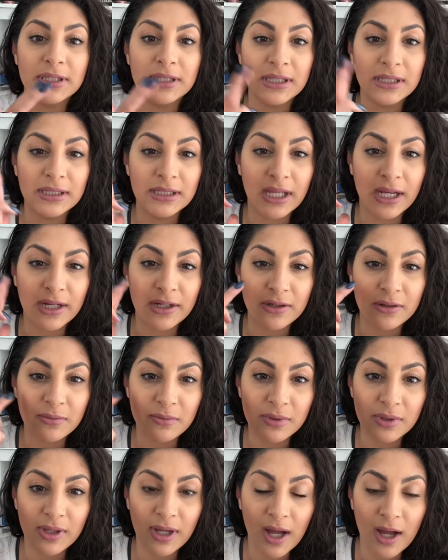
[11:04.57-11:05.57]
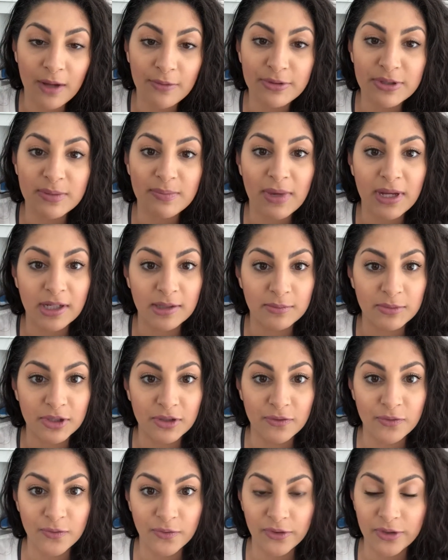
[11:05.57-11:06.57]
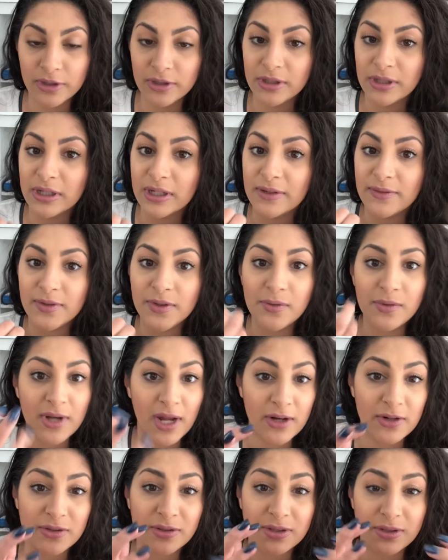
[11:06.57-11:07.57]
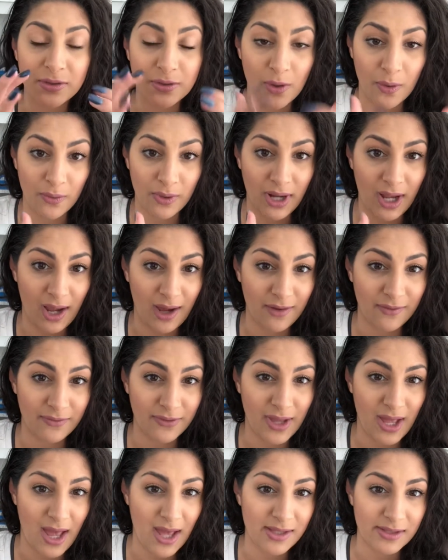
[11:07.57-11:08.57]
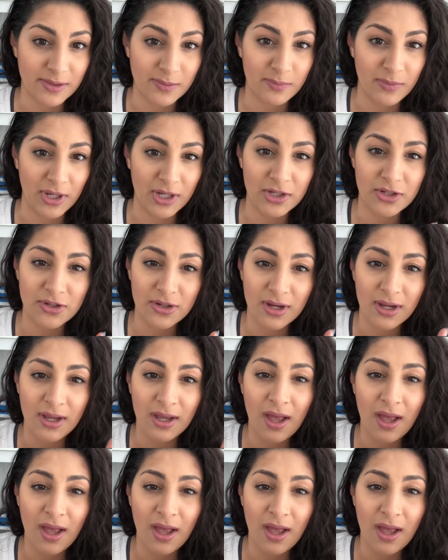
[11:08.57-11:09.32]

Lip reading: the liner will help to make them look fuller if you naturally don't have as much